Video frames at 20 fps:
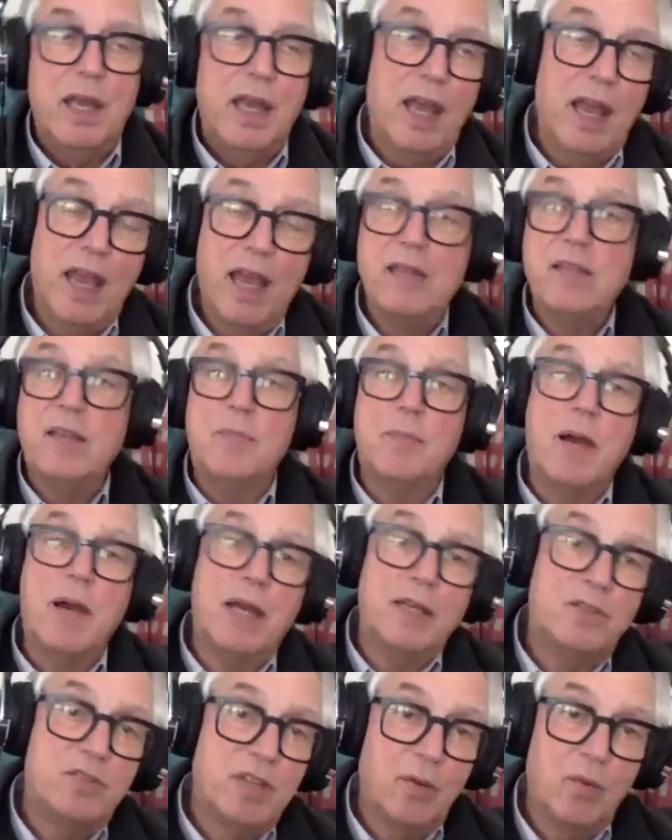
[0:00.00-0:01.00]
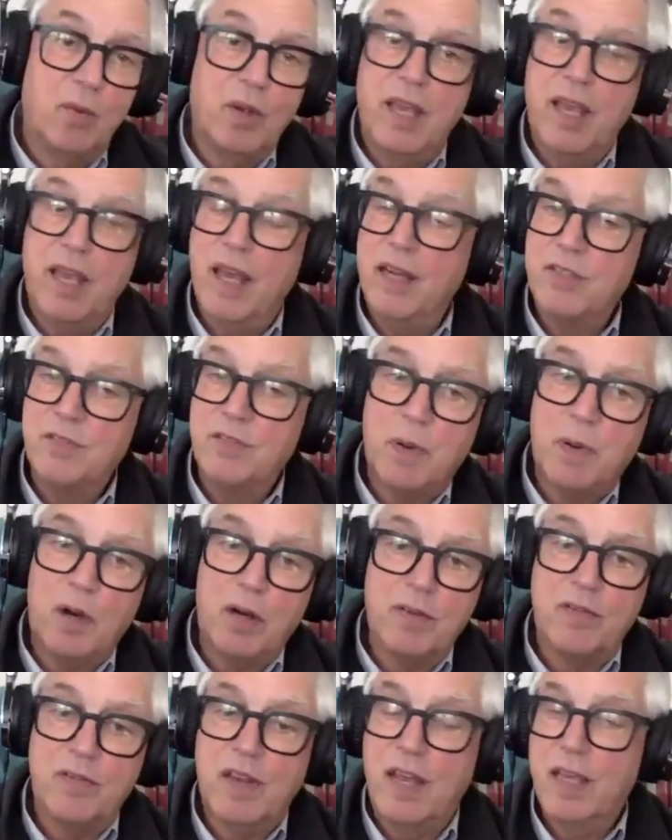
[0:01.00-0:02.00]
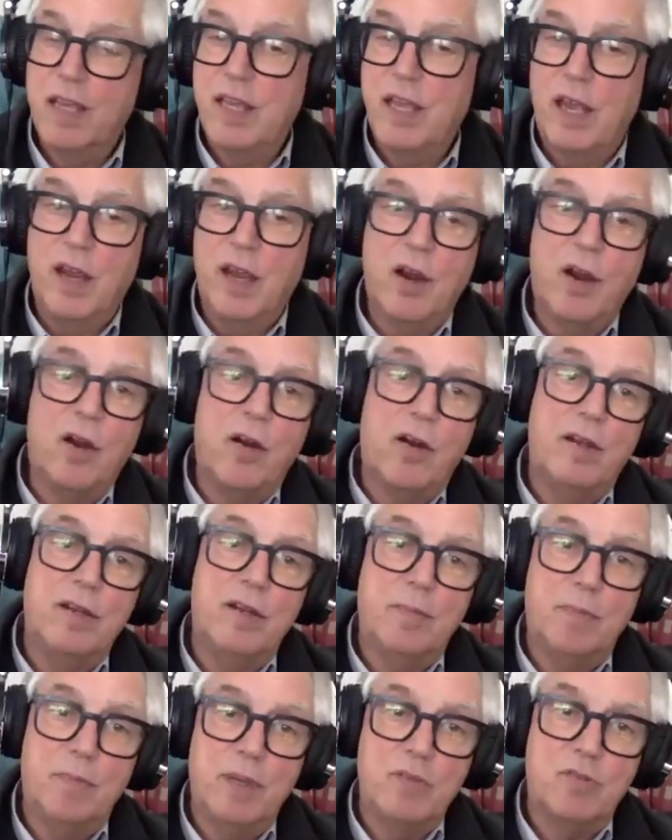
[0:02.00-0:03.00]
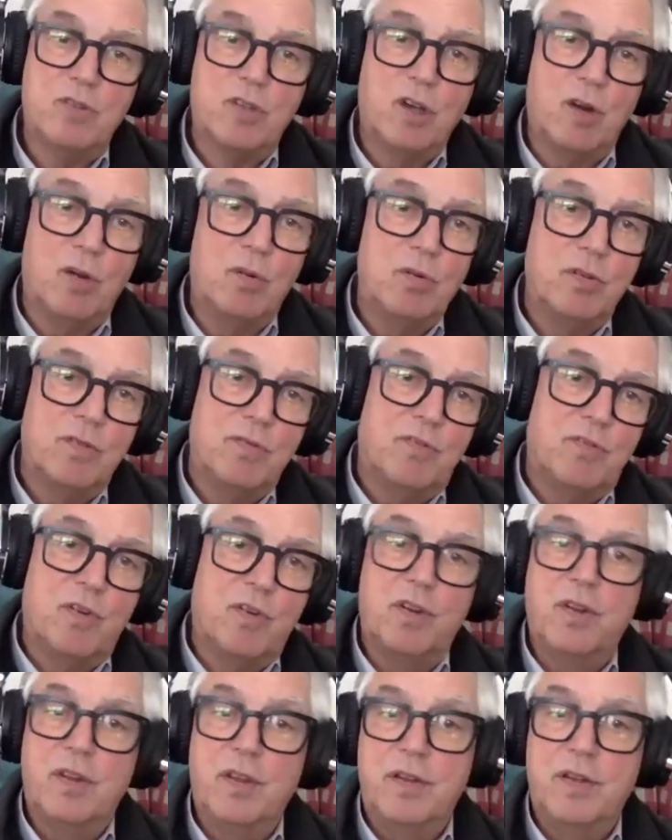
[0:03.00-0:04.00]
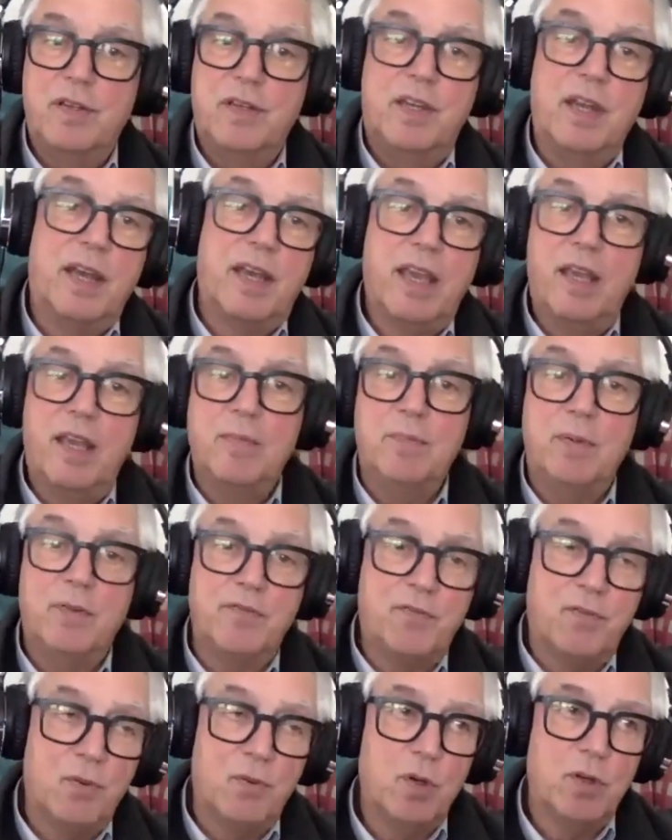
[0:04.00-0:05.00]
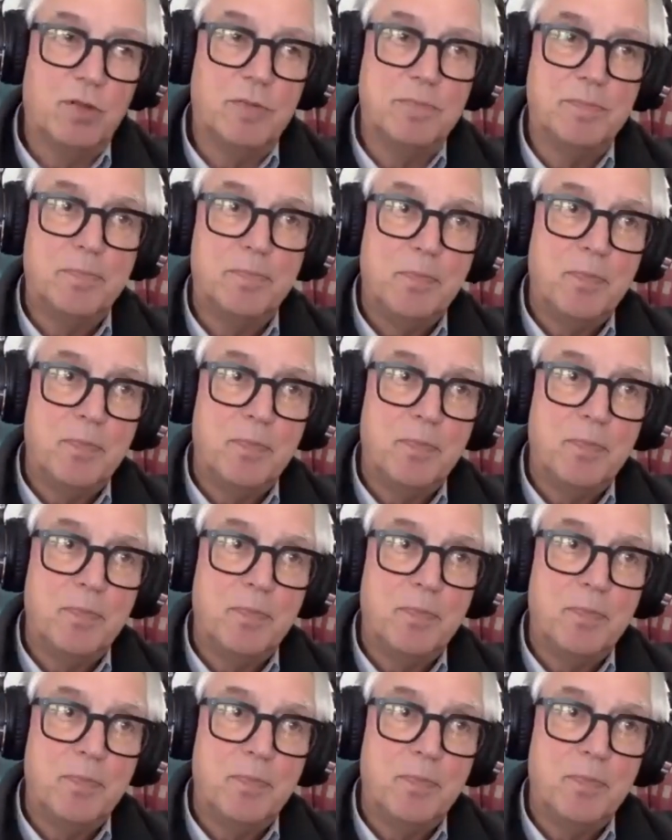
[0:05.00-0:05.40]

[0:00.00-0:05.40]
and the mindset we had as part of KKR at Nabisco for the decade before,